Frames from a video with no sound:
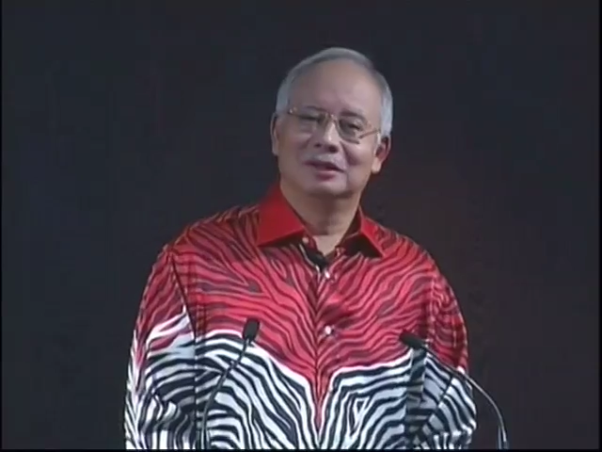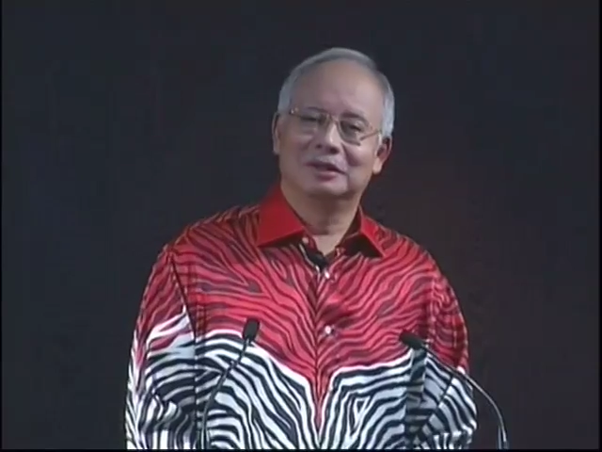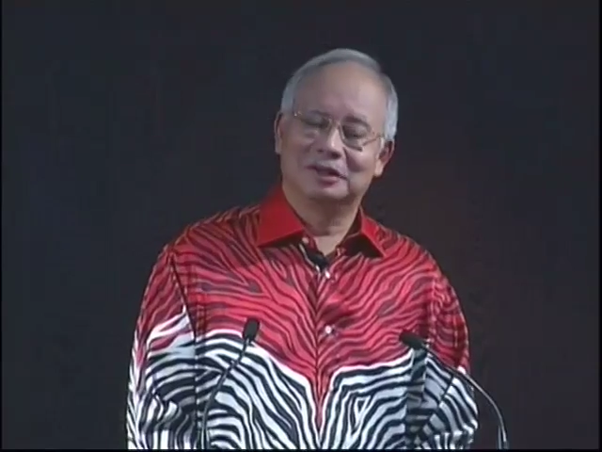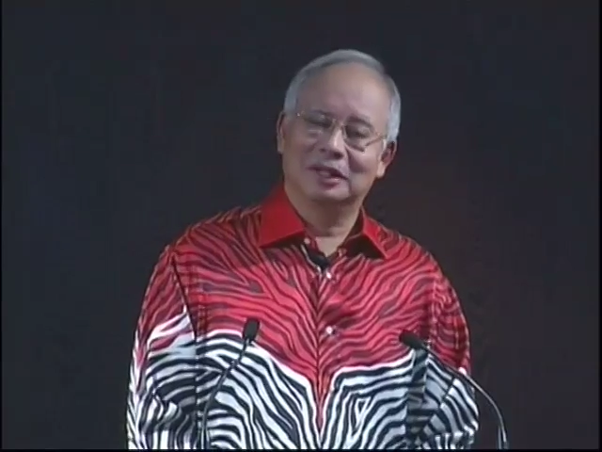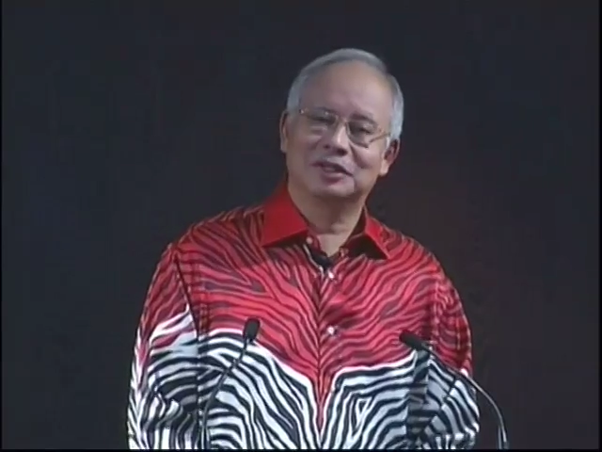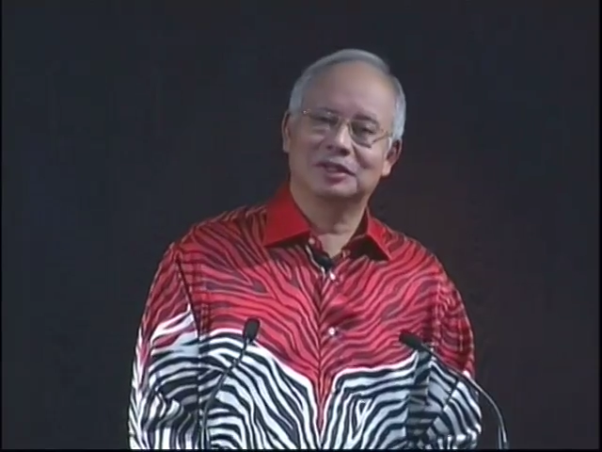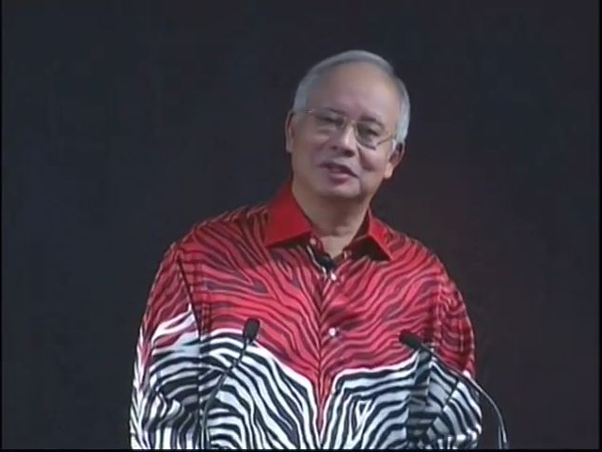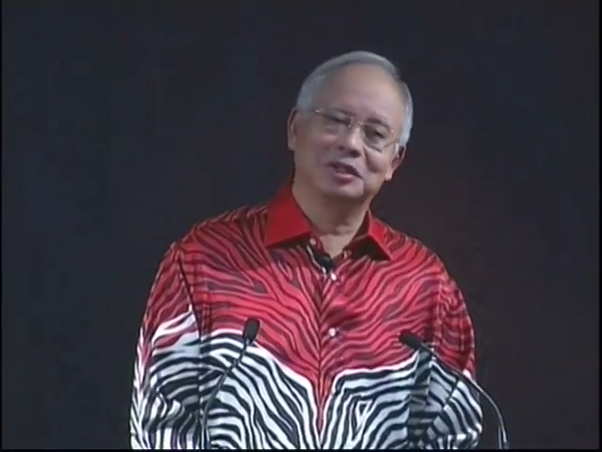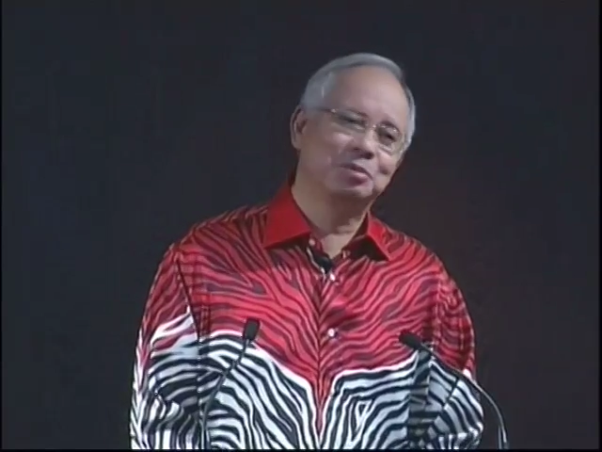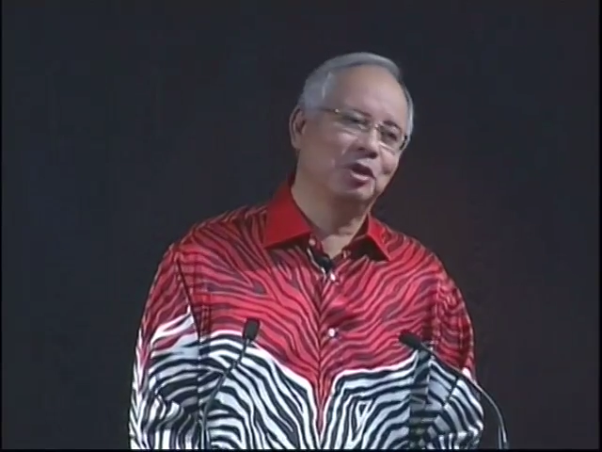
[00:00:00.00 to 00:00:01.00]
the
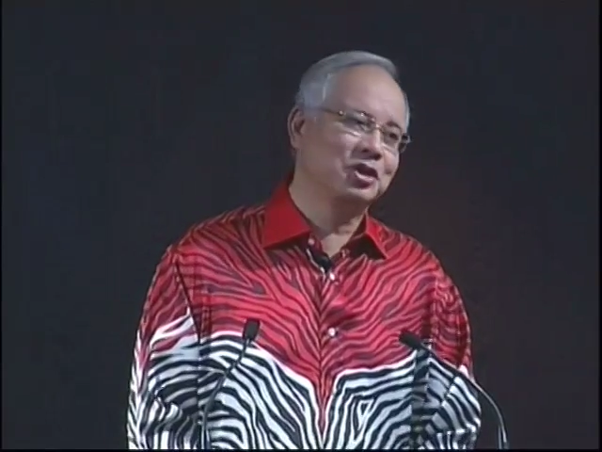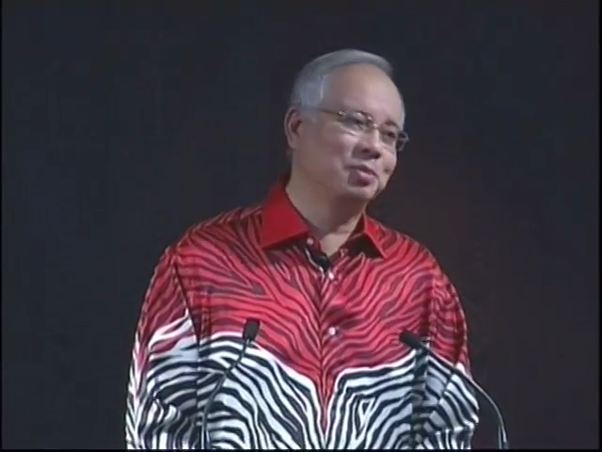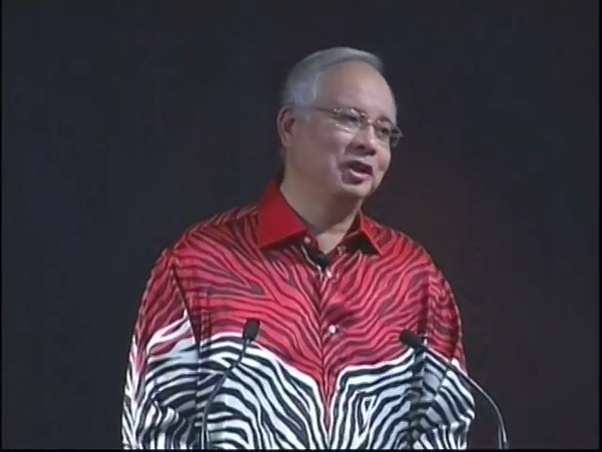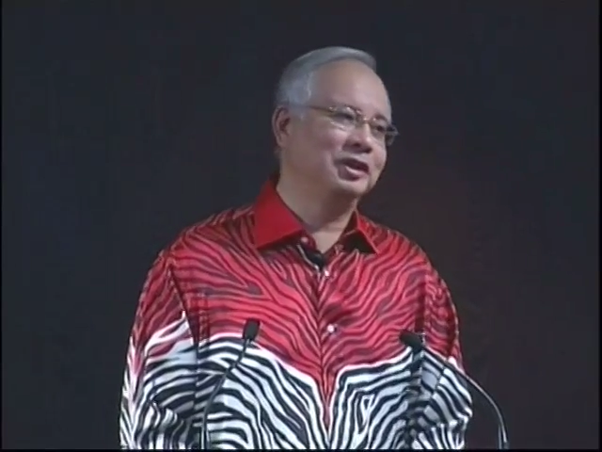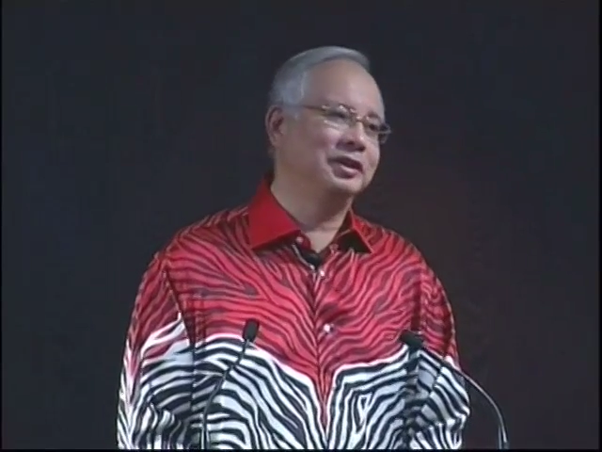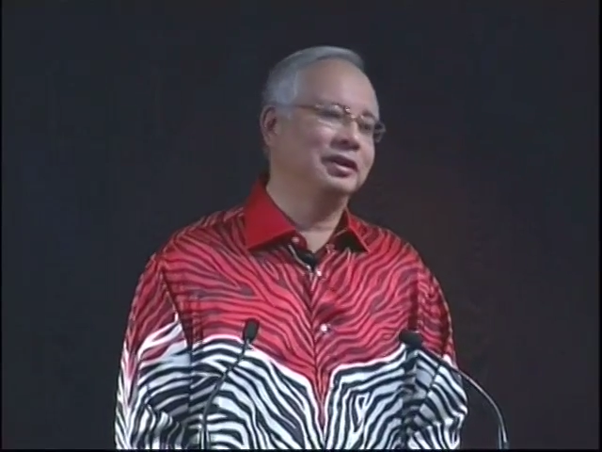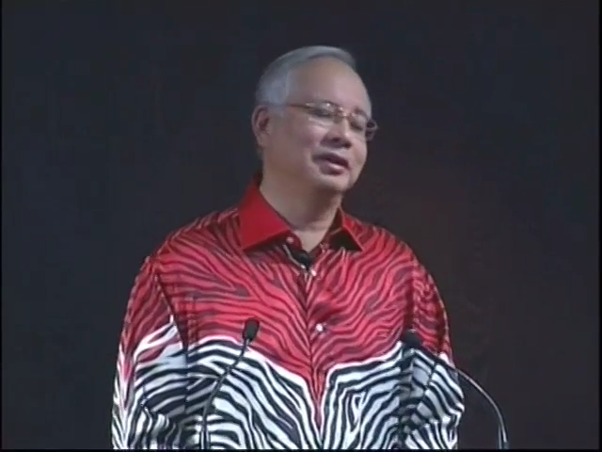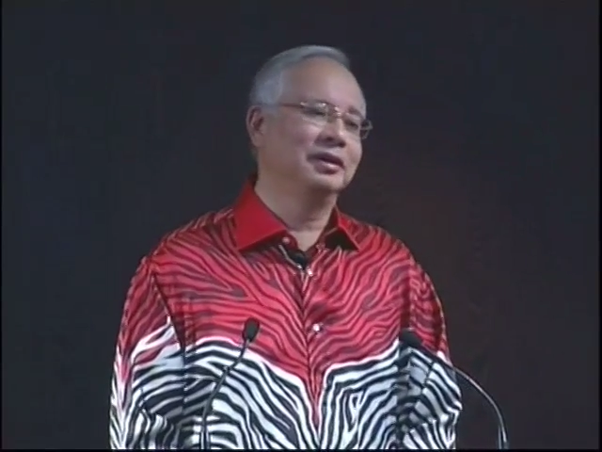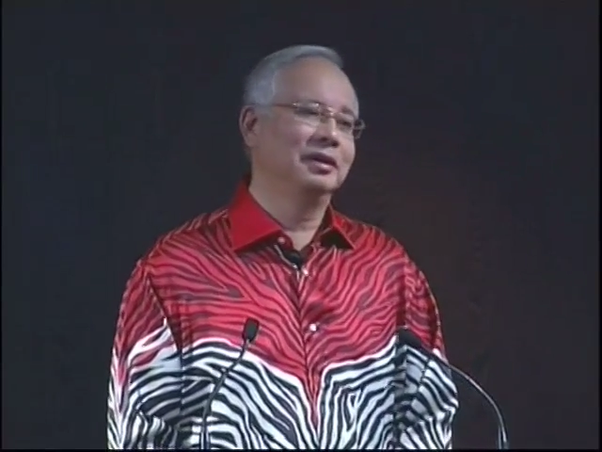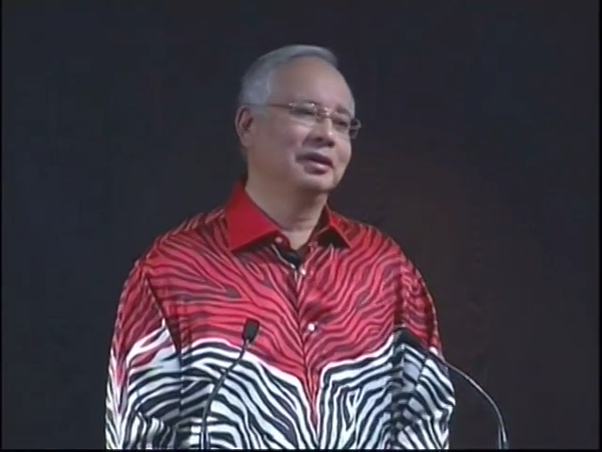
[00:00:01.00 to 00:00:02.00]
trust and
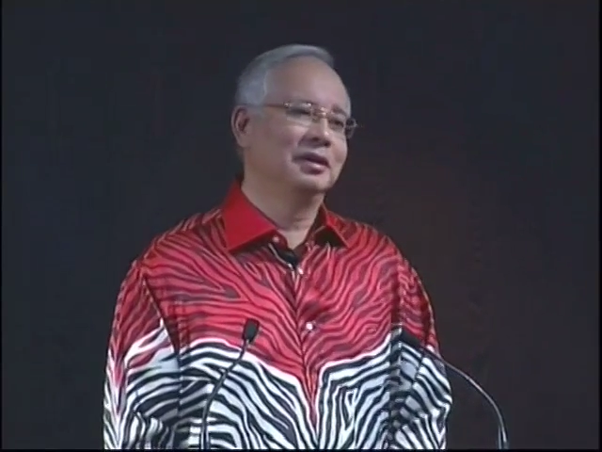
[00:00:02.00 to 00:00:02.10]
responsibility